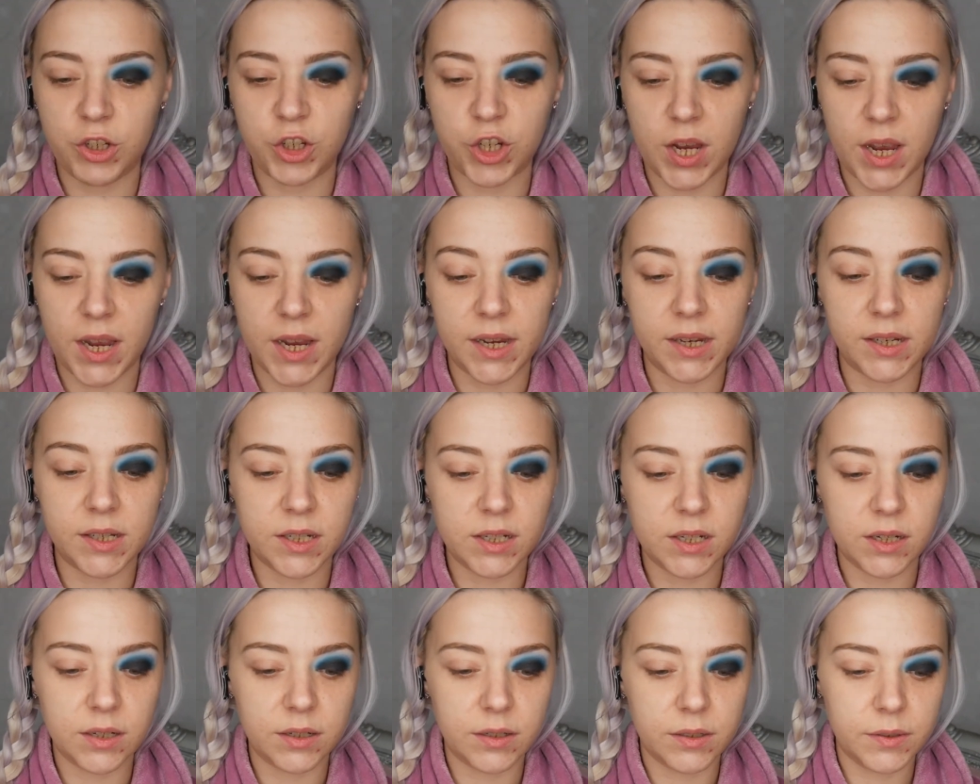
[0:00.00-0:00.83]
shade
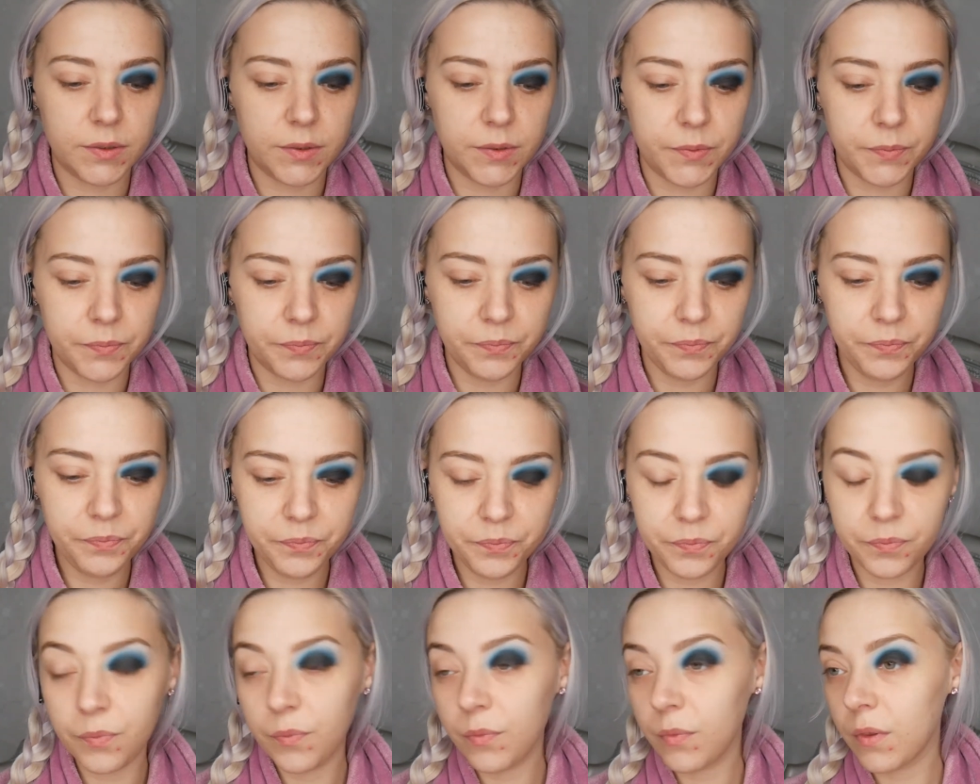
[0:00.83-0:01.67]

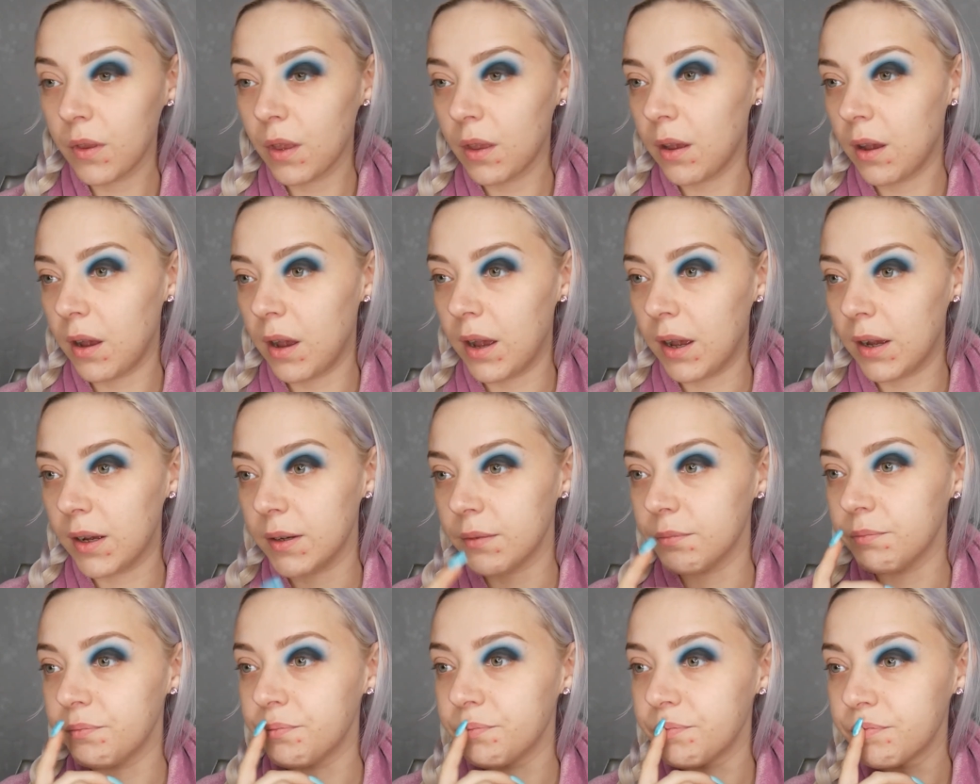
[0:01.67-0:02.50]

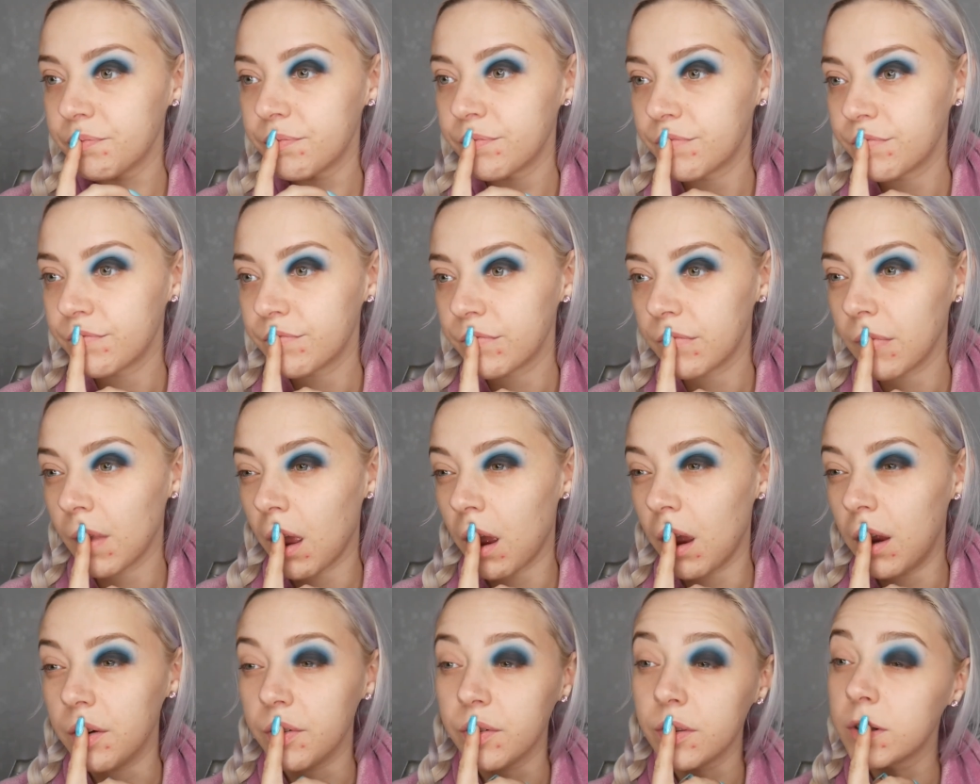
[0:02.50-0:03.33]

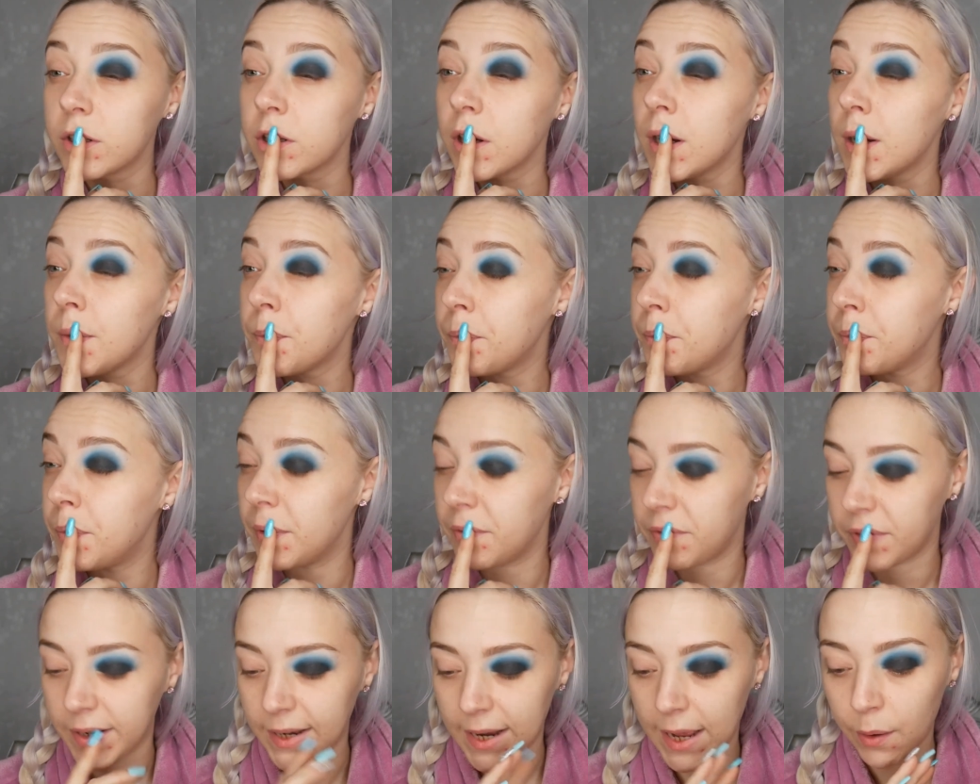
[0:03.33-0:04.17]
over the top,
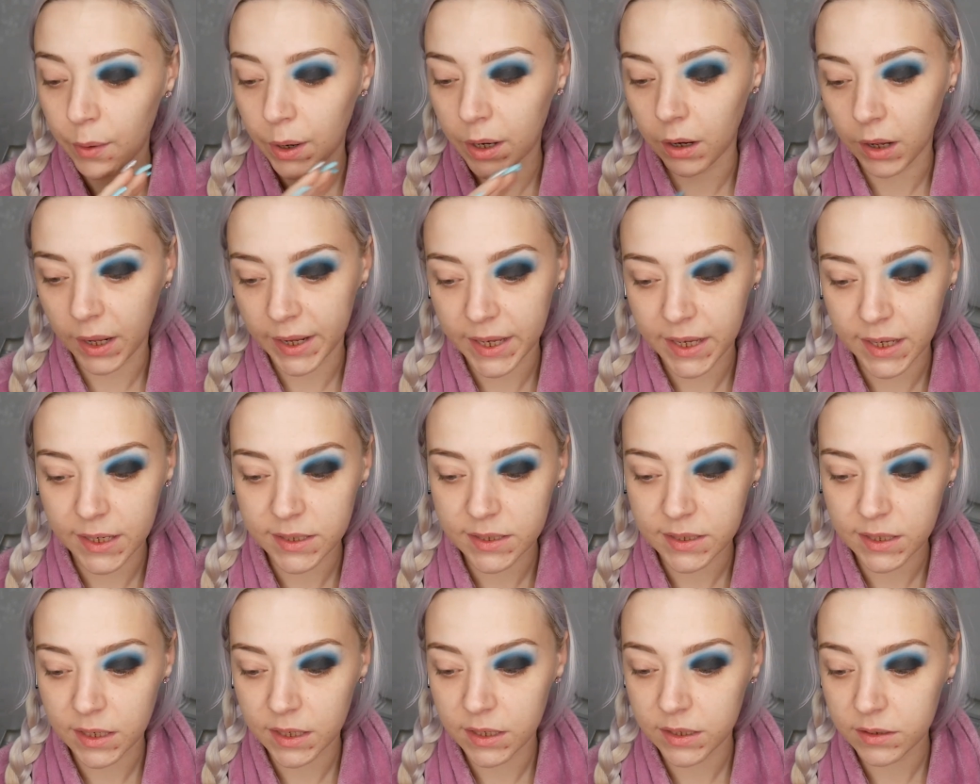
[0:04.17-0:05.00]
but for now I like it
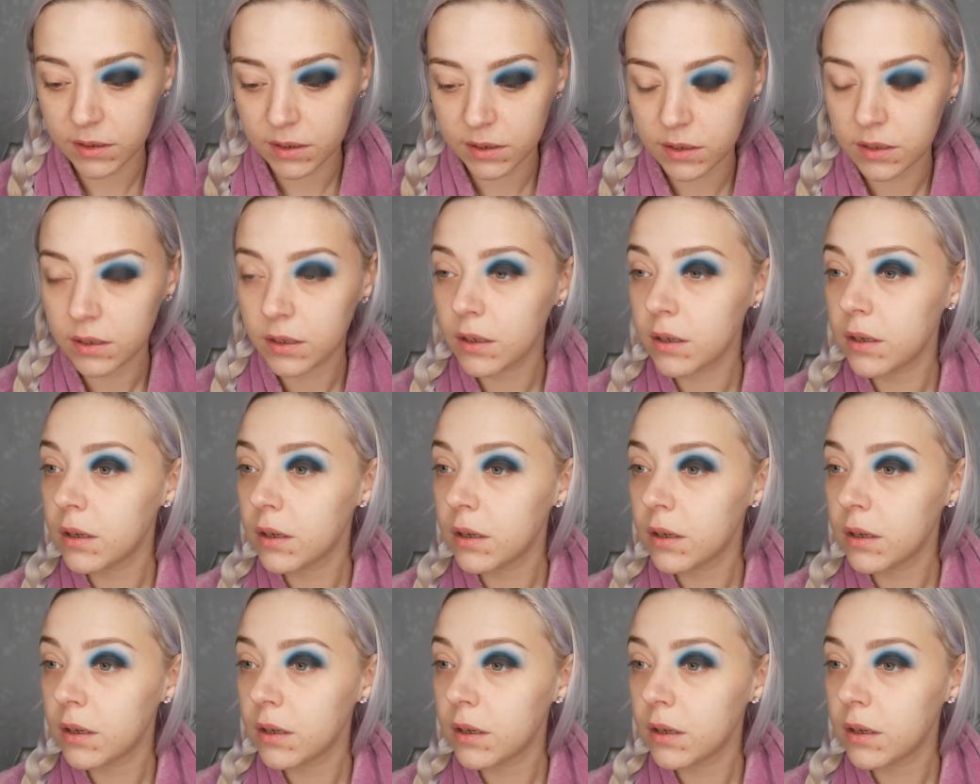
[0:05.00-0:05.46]
as it is.